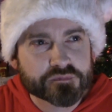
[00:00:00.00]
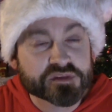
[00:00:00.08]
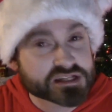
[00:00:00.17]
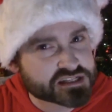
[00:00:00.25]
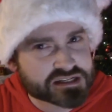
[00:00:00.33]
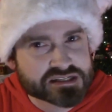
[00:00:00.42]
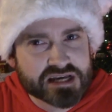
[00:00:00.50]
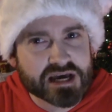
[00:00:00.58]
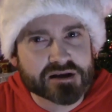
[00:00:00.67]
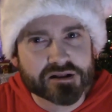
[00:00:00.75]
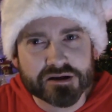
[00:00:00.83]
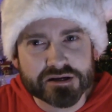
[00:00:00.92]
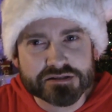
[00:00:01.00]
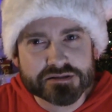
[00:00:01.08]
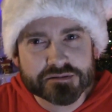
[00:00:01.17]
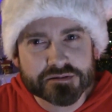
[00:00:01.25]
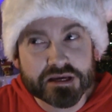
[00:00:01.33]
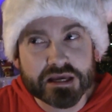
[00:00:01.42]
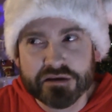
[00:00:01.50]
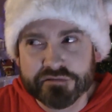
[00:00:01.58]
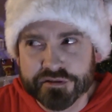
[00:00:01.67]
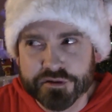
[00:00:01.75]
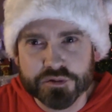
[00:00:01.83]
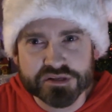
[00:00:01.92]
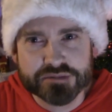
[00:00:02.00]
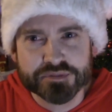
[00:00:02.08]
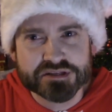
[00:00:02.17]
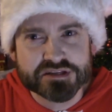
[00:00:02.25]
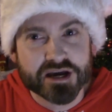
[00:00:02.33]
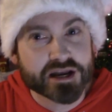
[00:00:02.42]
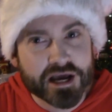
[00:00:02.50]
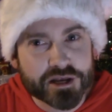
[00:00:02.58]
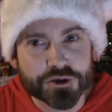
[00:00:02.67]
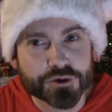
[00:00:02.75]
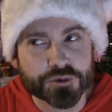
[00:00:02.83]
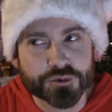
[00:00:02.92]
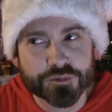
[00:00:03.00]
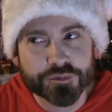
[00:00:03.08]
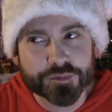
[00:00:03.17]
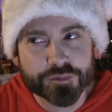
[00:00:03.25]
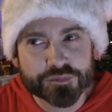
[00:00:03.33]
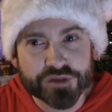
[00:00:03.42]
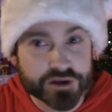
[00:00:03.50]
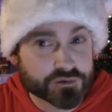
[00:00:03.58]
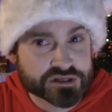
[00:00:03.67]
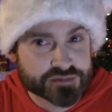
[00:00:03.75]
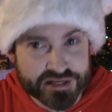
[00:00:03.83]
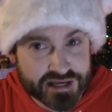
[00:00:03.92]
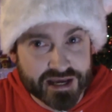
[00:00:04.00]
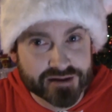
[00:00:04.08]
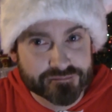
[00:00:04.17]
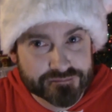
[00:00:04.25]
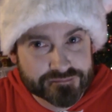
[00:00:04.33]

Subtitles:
this is Santa Claus, even though deep inside I knew that it was my dad.